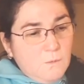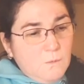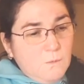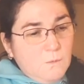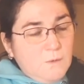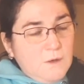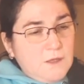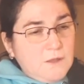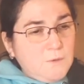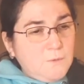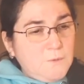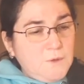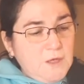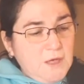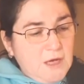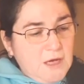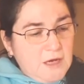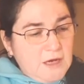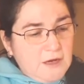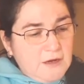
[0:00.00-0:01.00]
when we
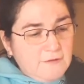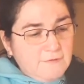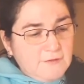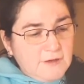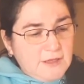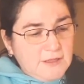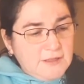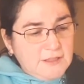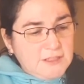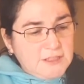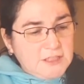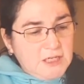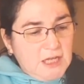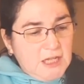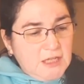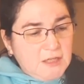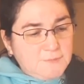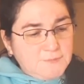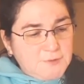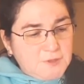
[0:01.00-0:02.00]
have like the
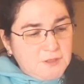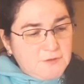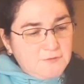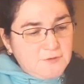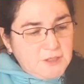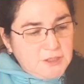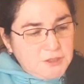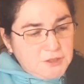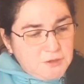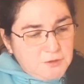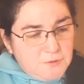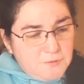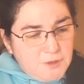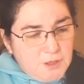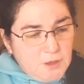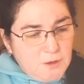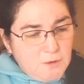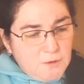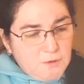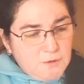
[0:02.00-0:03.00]
child observation
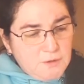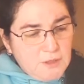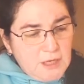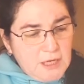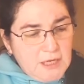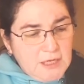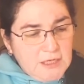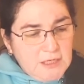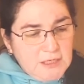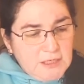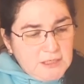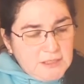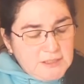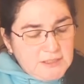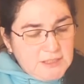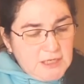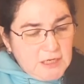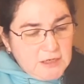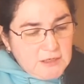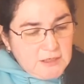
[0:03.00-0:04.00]
record
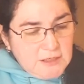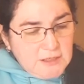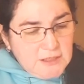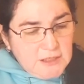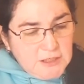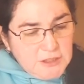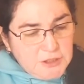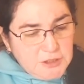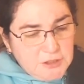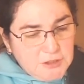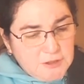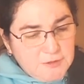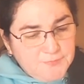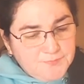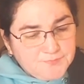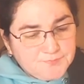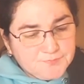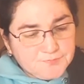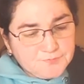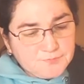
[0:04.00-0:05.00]
second edition,
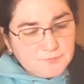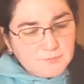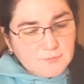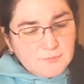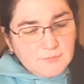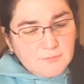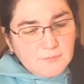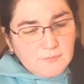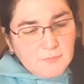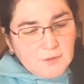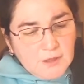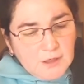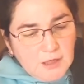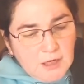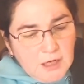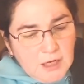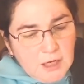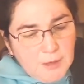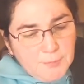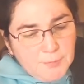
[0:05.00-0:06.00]

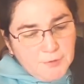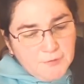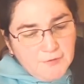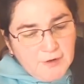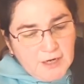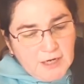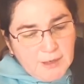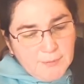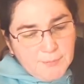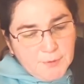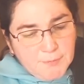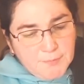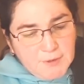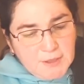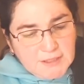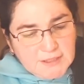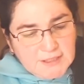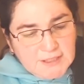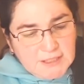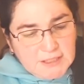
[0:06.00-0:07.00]
provide
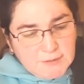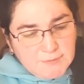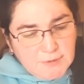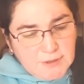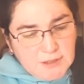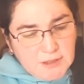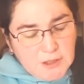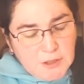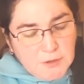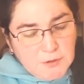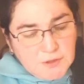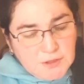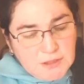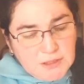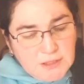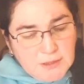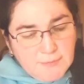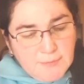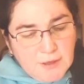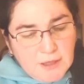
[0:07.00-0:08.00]
appropriate assessment using
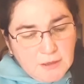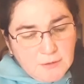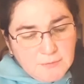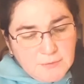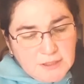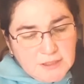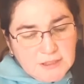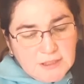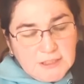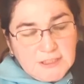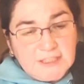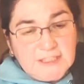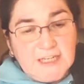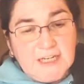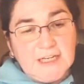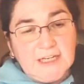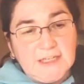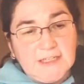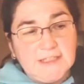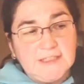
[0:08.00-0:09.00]
developmental
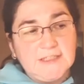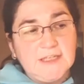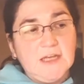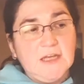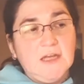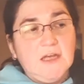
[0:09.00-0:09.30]
checklist.